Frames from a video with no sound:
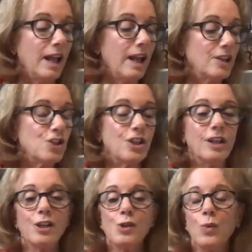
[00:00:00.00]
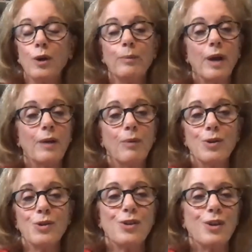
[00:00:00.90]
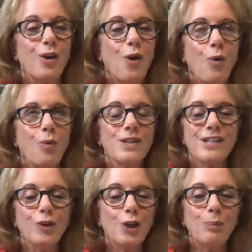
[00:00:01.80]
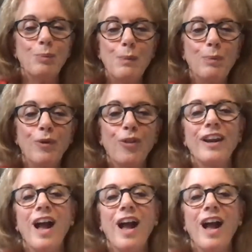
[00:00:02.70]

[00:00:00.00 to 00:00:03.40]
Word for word: and she is one of my most resilient people that